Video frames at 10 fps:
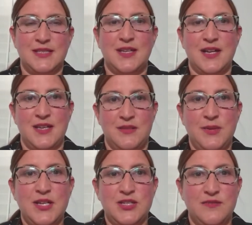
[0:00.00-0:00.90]
A lot of
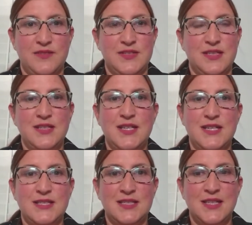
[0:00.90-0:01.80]
inpatient
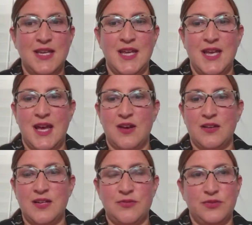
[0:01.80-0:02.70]
facilities
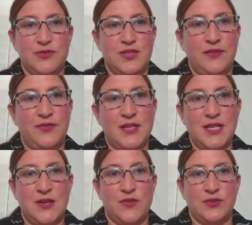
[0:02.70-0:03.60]
are either losing
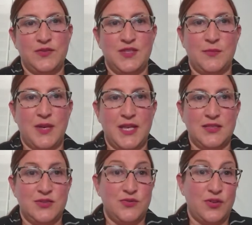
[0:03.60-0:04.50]
funding or losing
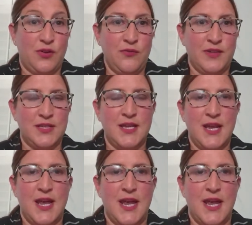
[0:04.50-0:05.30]
beds due to COVID,